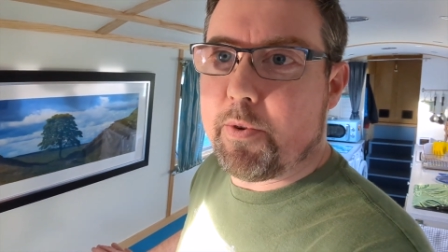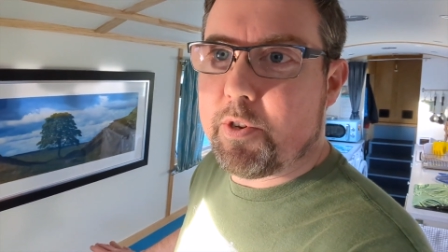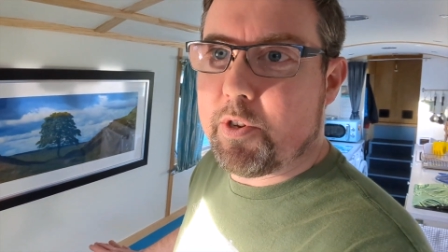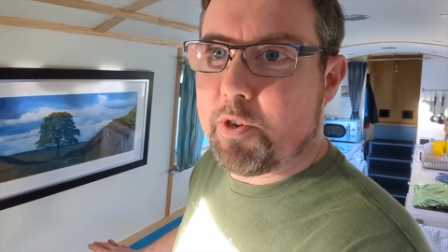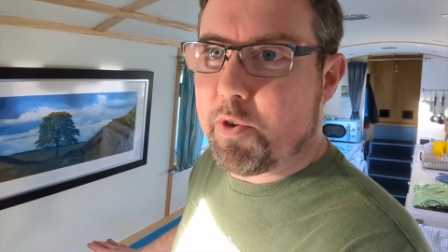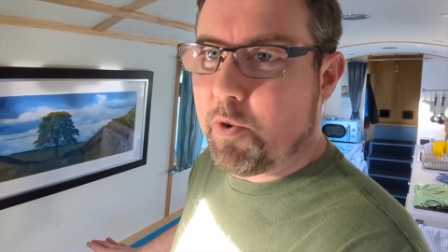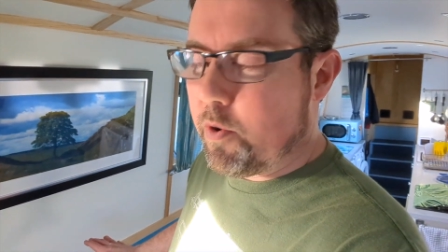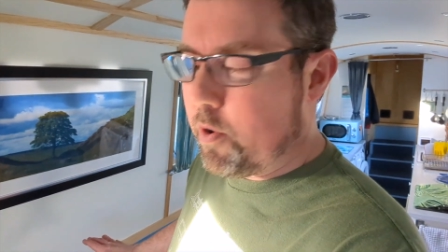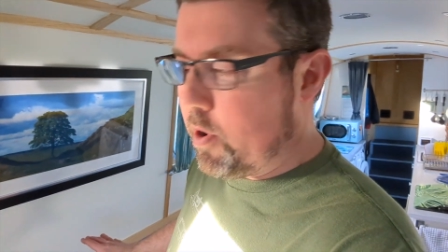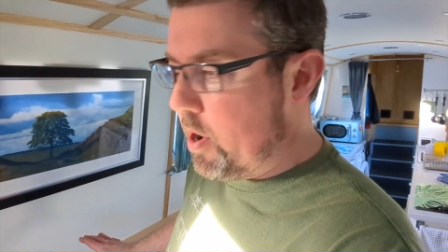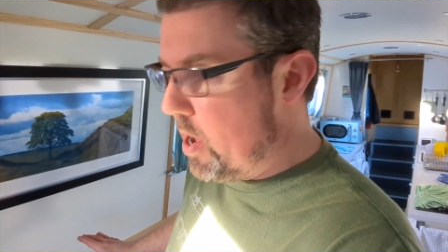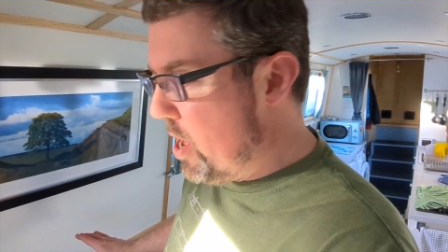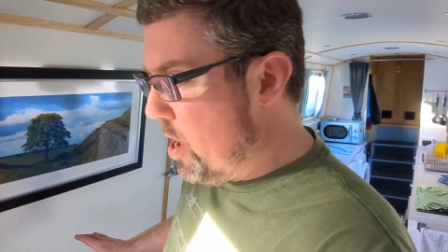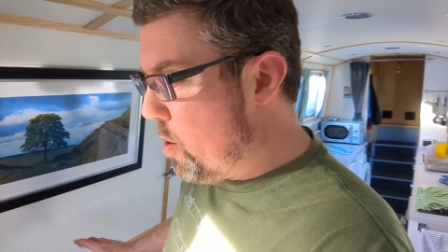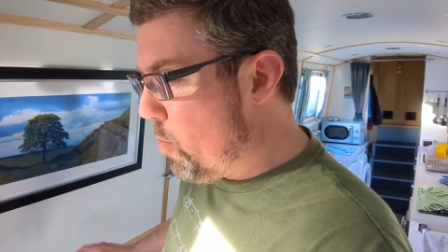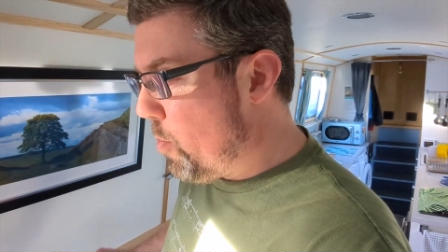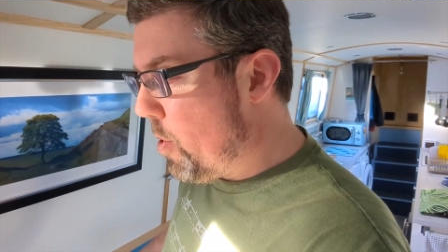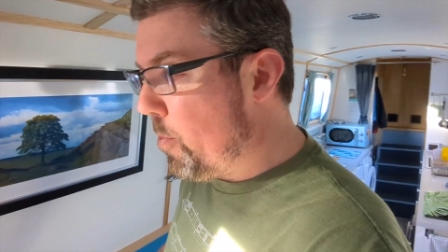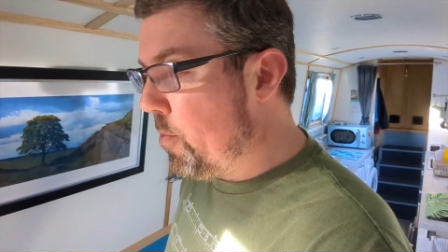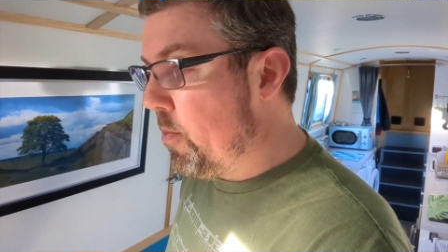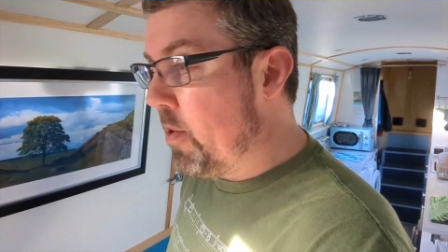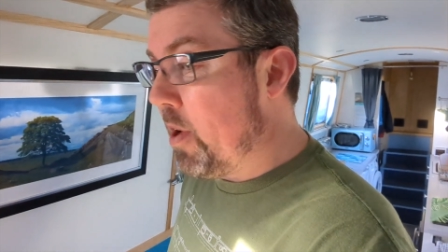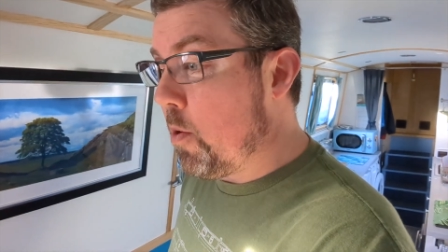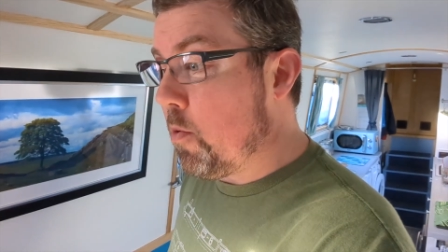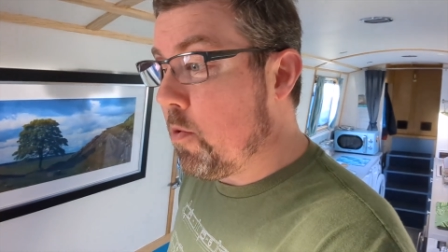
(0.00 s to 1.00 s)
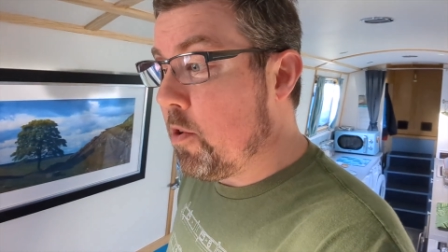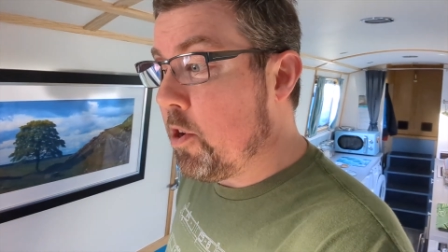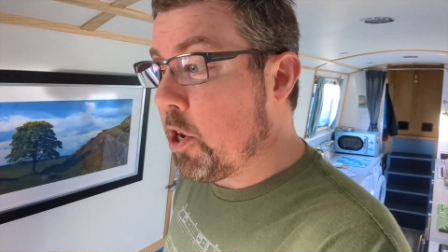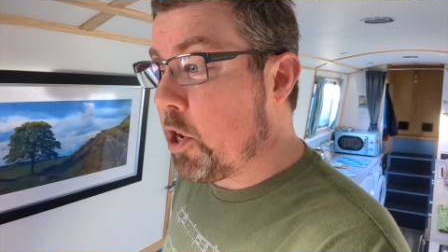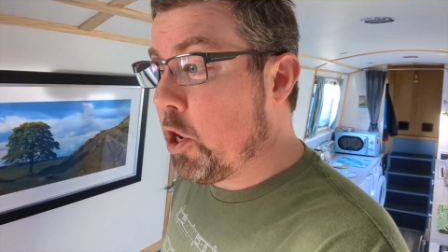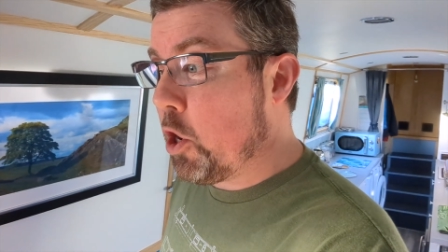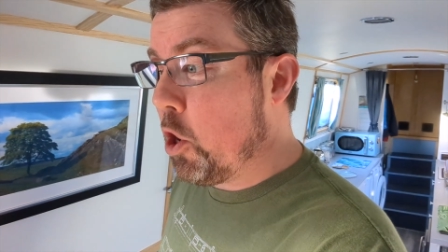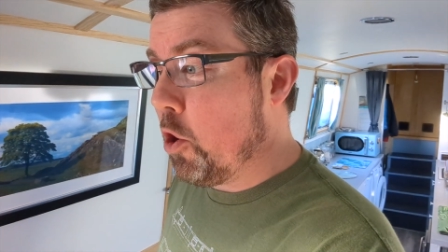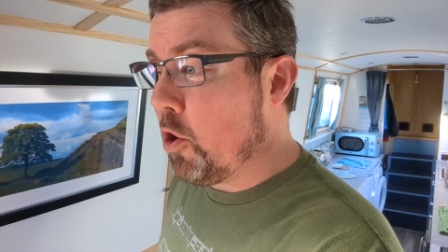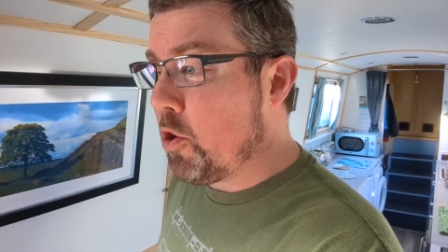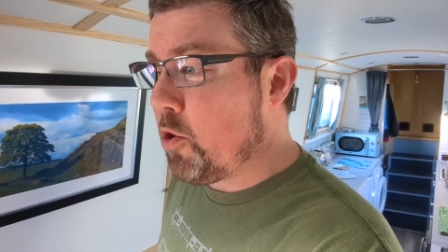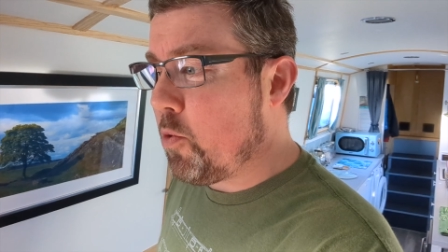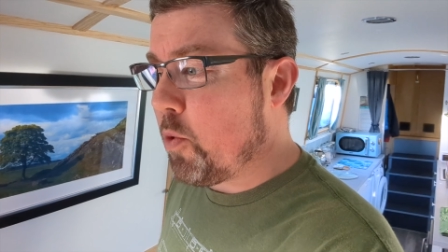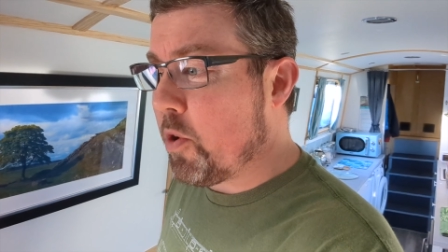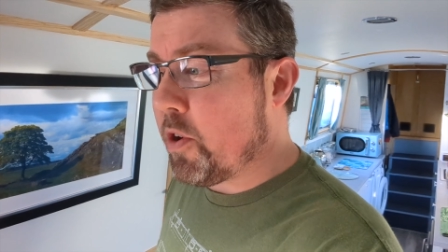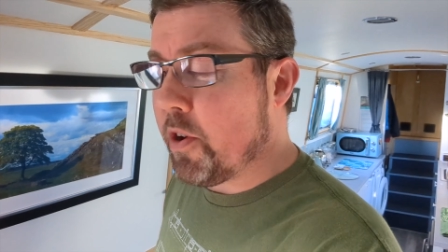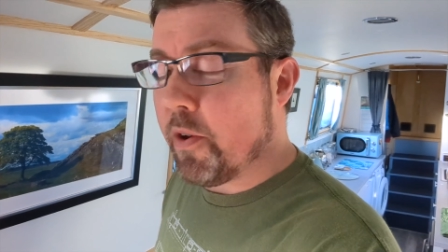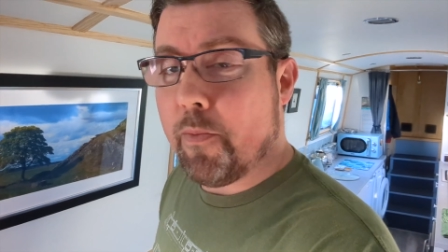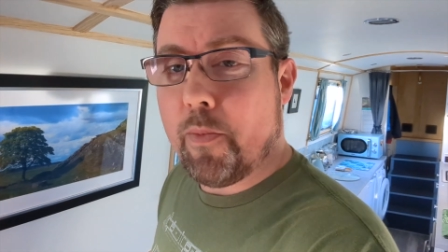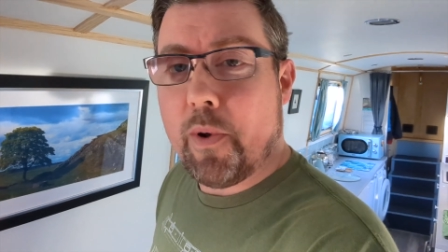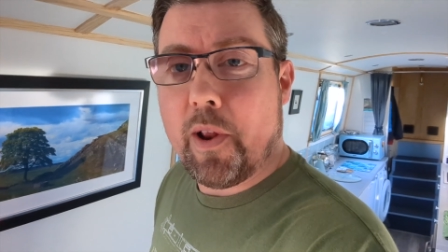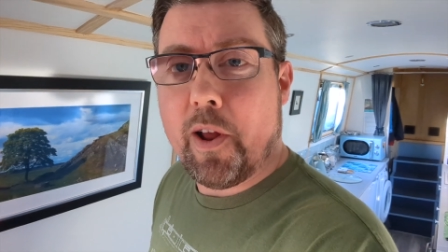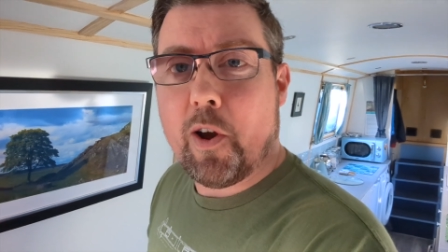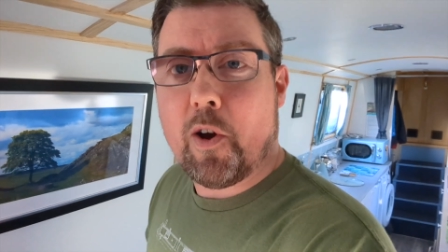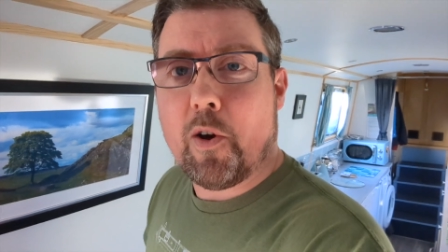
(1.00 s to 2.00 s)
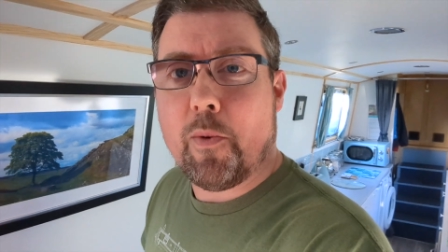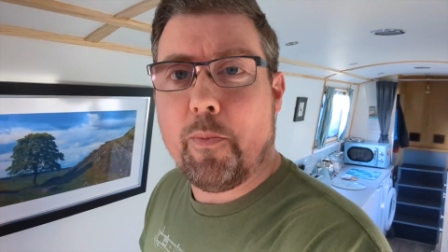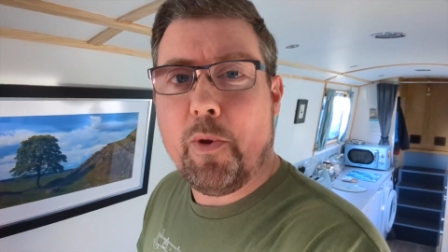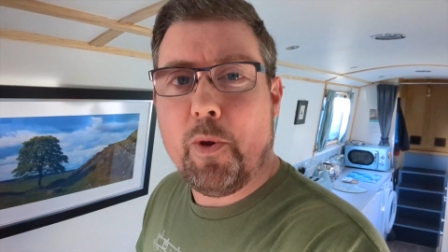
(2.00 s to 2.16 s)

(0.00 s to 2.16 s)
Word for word: So when we're out in the cut, we can play our